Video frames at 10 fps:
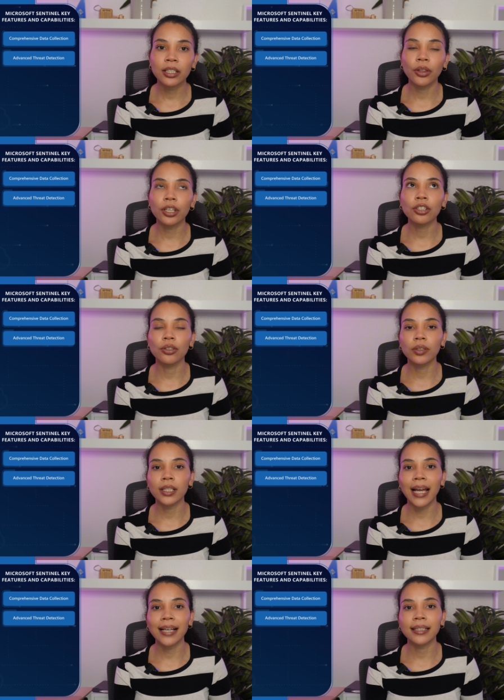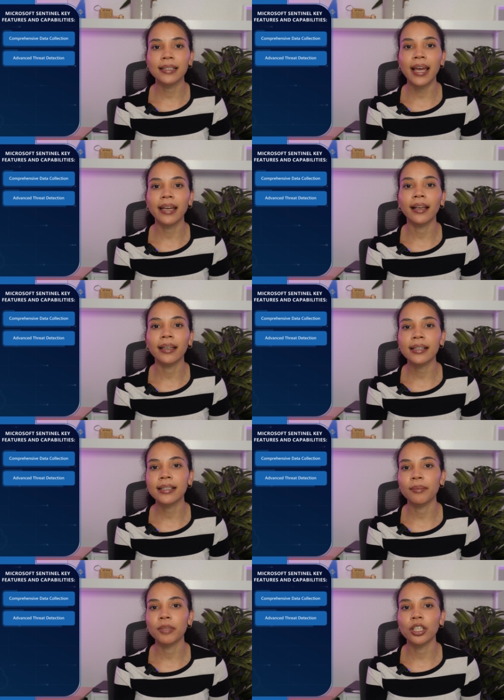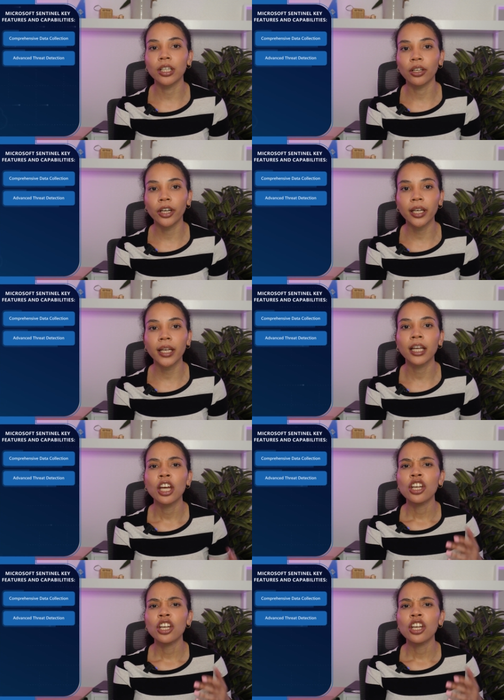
So this utilizes analytics and machine learning